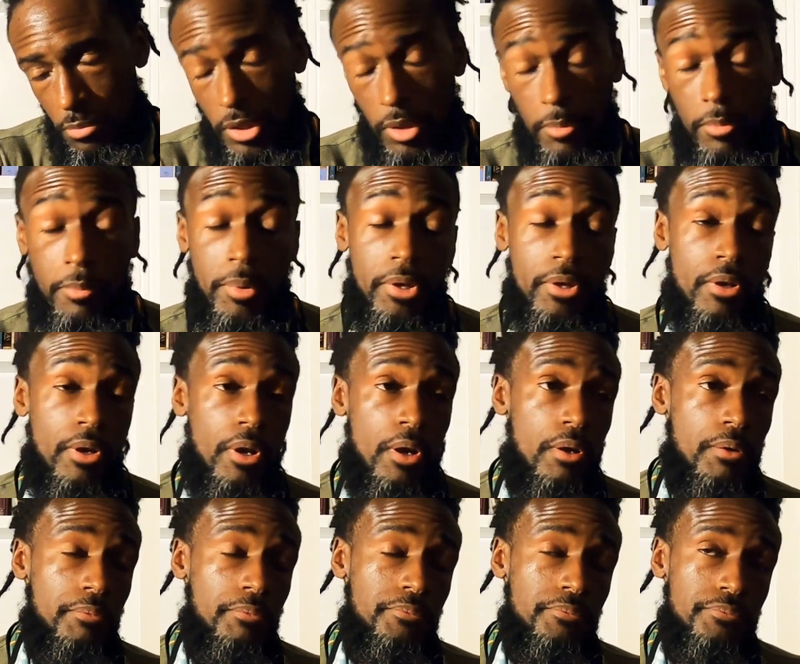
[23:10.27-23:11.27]
Become a
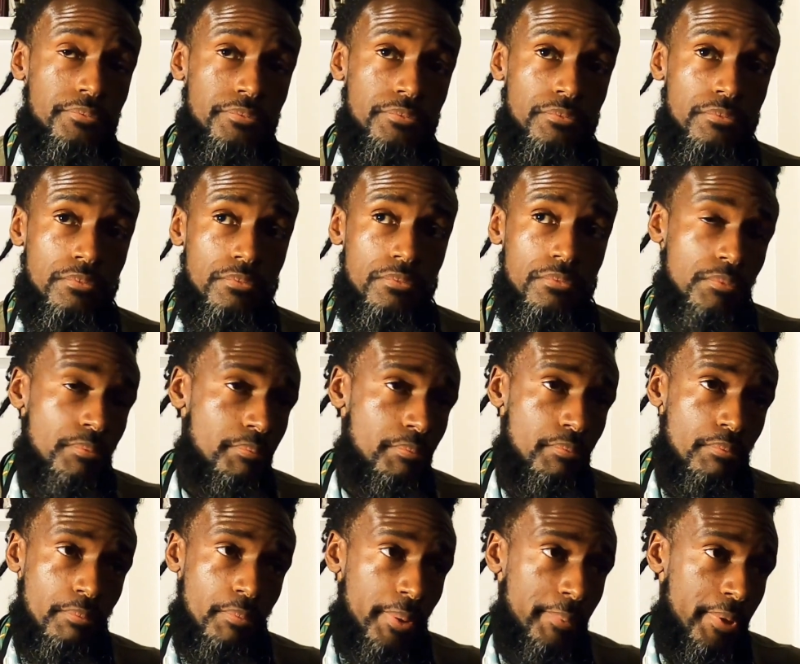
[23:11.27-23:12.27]
millionaire,
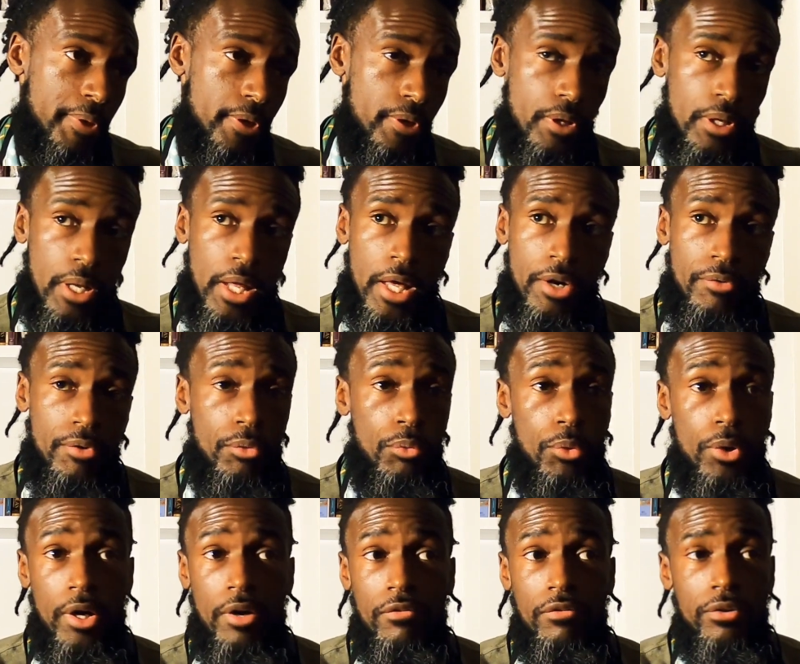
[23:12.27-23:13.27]
maybe they hit the lottery or
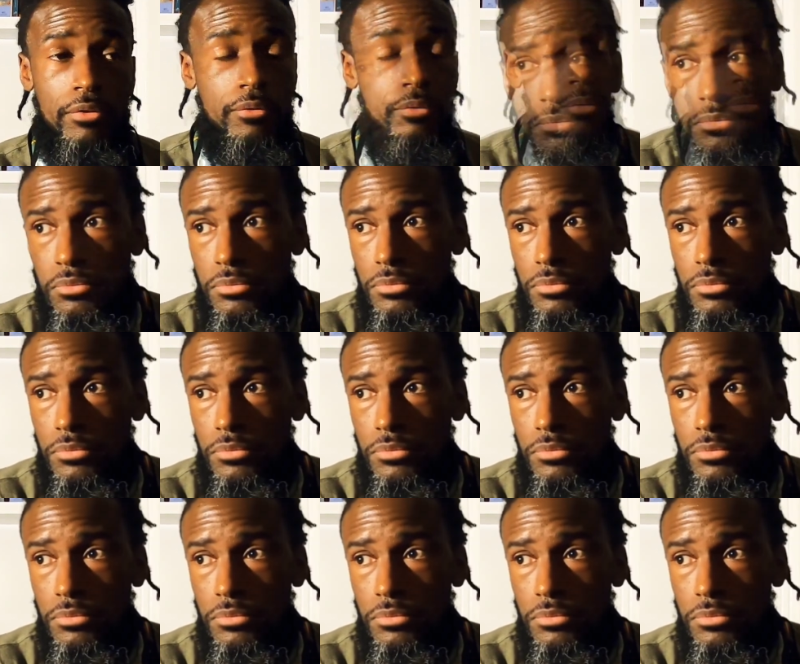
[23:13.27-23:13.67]
whatever.